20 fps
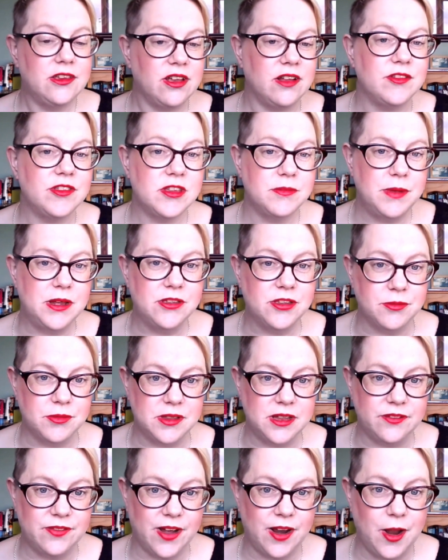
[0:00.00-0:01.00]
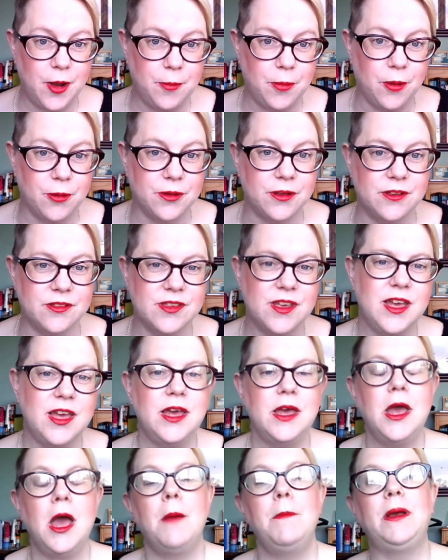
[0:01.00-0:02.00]
a chance to meet up with your fellow bloggers,
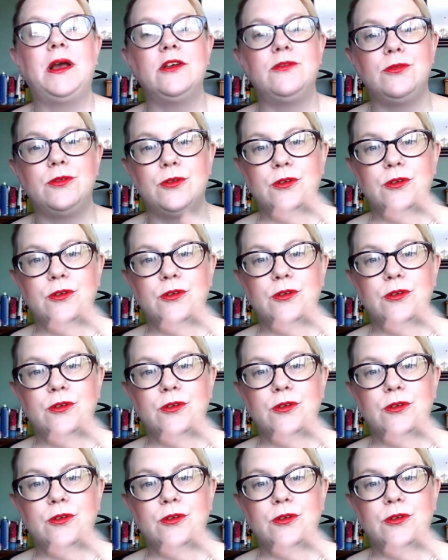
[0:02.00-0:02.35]
because we're